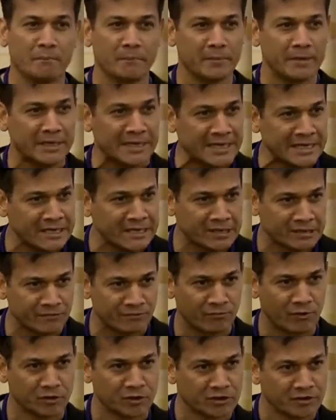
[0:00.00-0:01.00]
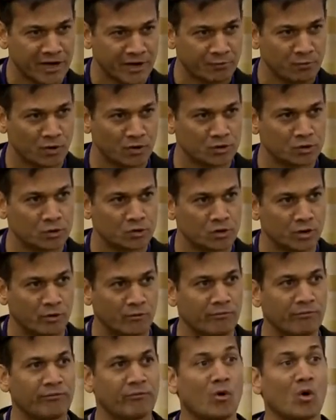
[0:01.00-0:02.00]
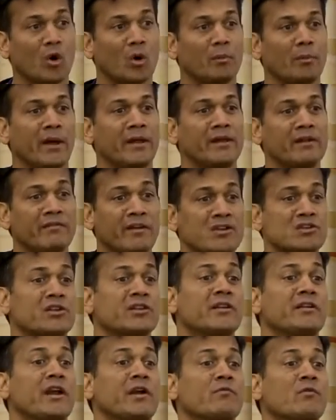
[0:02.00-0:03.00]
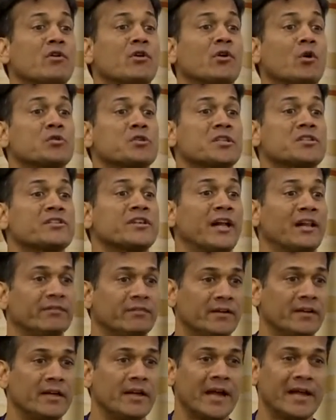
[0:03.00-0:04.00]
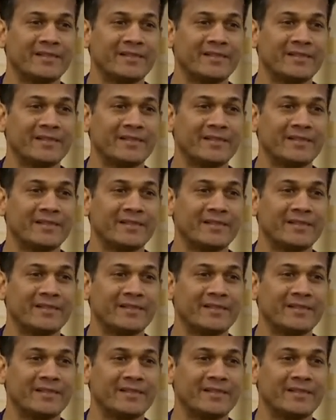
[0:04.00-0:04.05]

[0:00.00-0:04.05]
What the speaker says: needed for the networks to sort of form, and eventually the network grows itself,